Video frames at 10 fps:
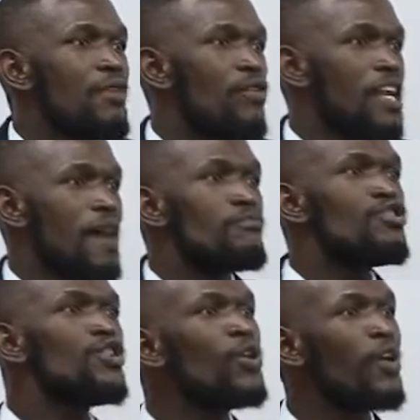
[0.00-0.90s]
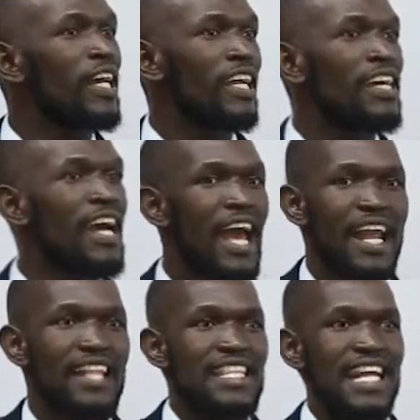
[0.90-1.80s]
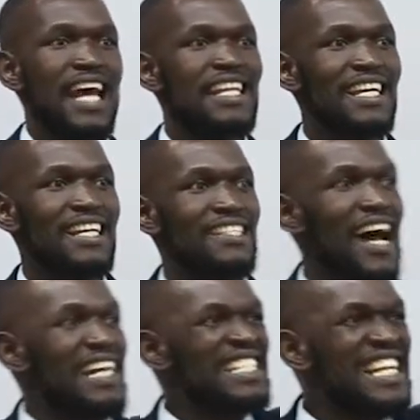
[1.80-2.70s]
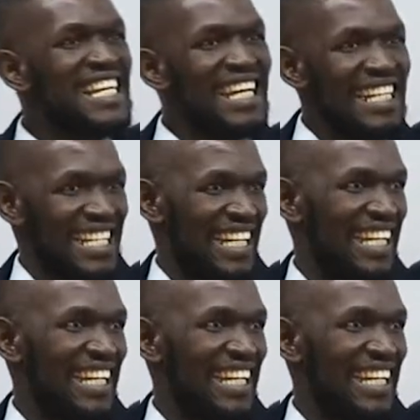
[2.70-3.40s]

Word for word: and what I'm doing, and at the end is I did it.